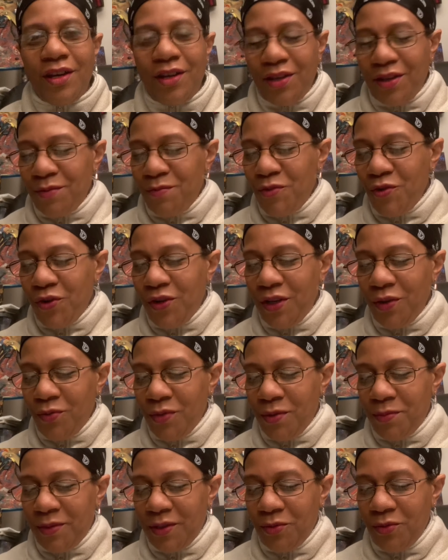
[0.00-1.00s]
Good morning,
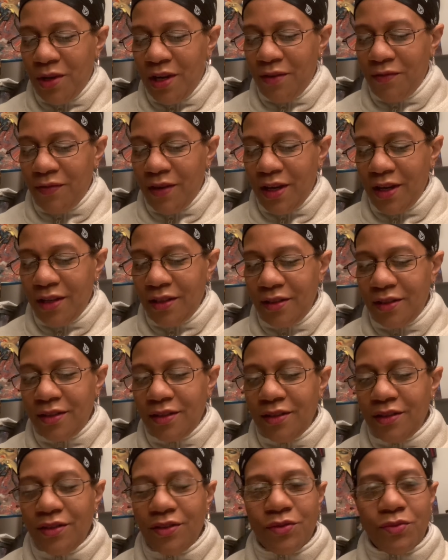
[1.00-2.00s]
Whimsy Ray fans.
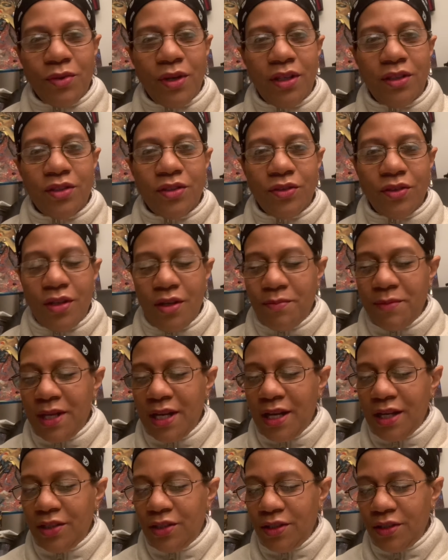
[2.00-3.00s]
This is Rachel coming
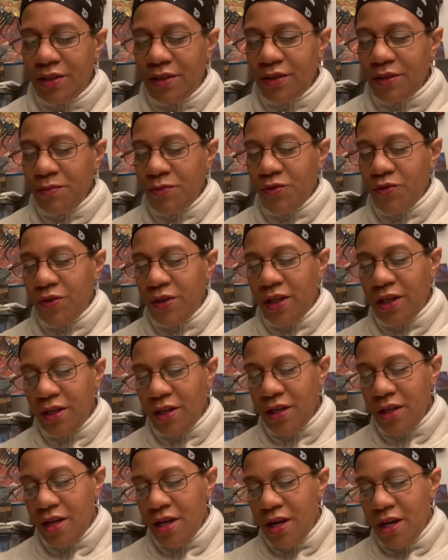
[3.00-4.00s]
at you this morning.
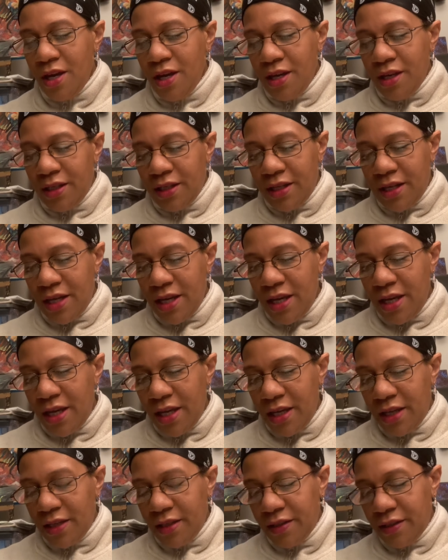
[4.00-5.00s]
Today
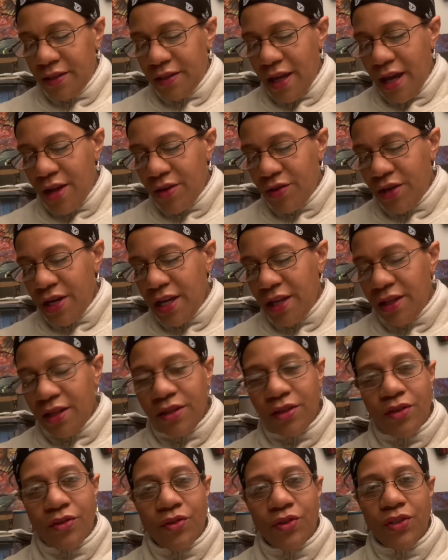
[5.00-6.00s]
is Saturday the
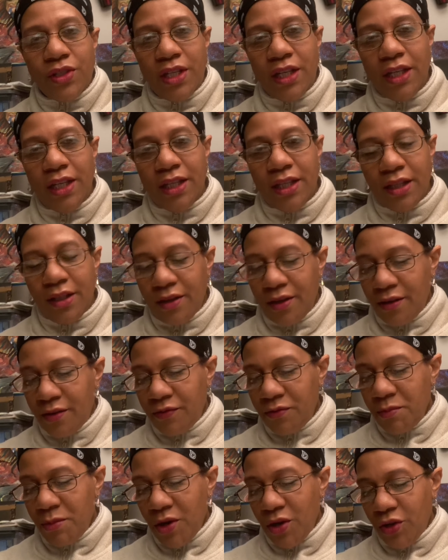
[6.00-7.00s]
13th of
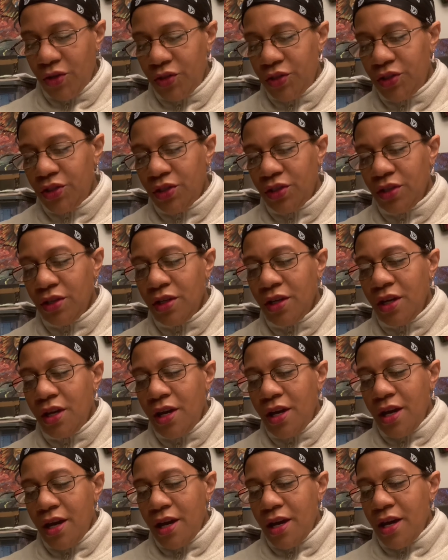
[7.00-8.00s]
March.
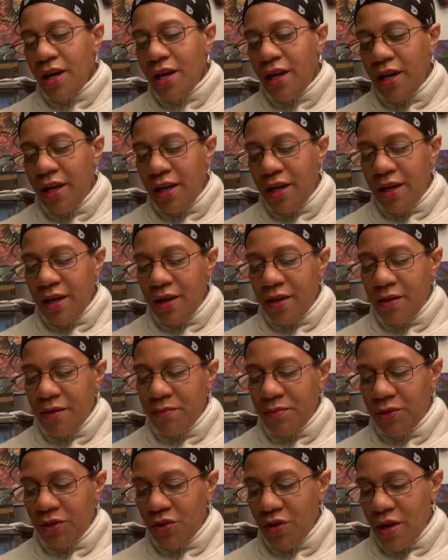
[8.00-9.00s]
I am
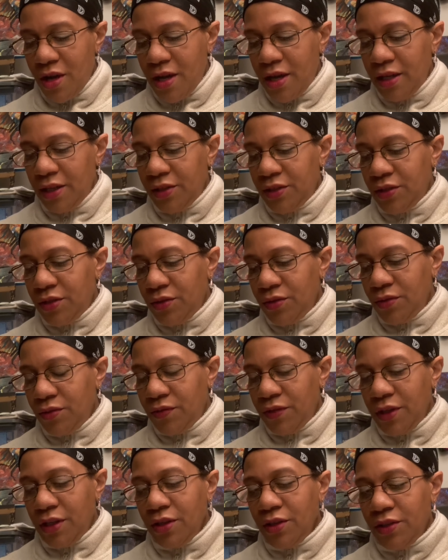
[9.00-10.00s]
trying to
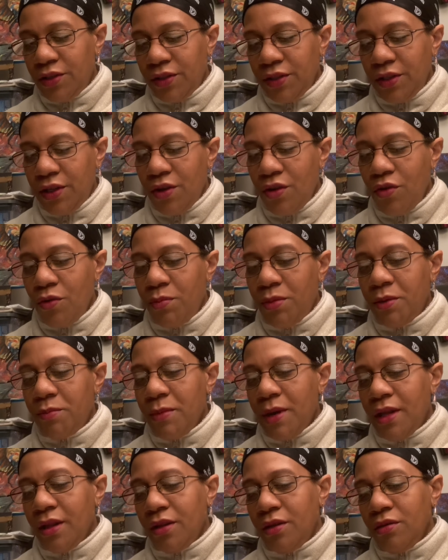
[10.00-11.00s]
vigorously open
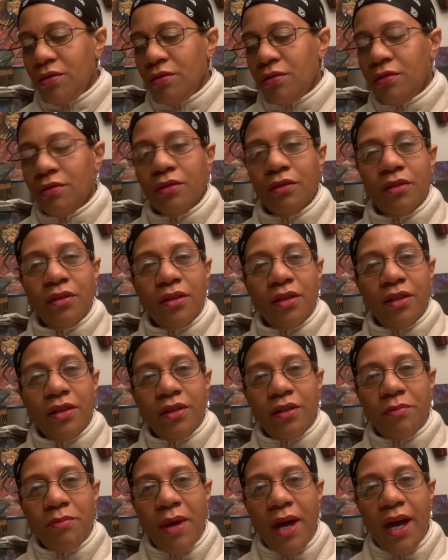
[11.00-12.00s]
my little
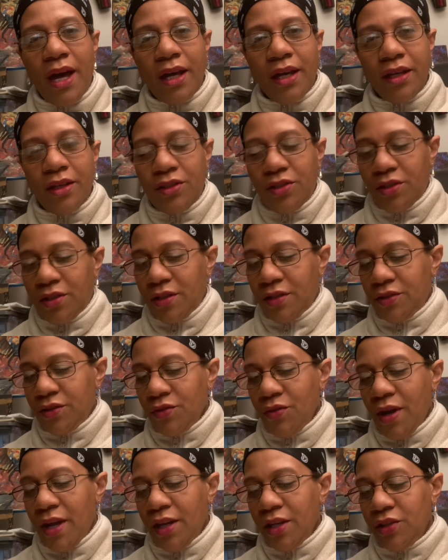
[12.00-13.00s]
package so
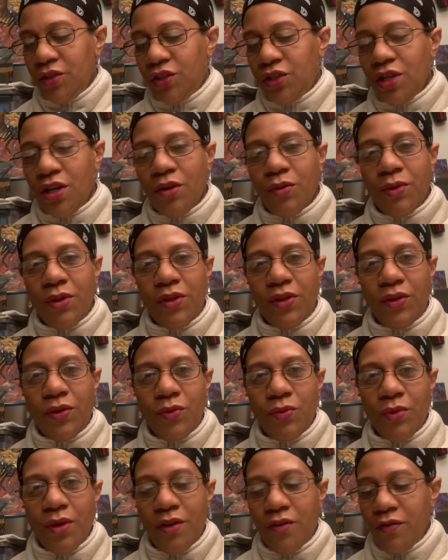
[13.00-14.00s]
I can share with you
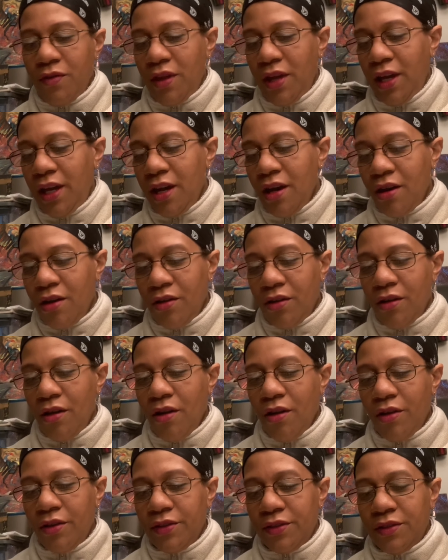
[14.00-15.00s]
one of the
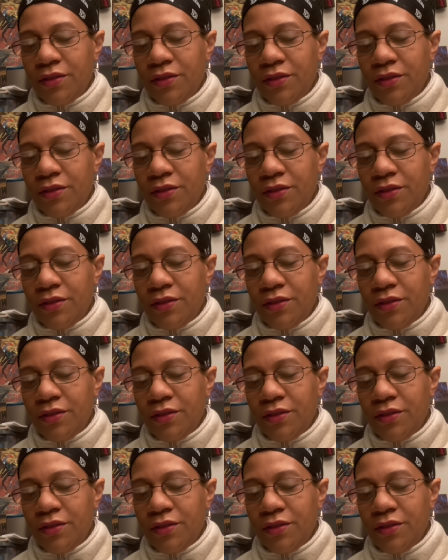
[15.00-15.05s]
art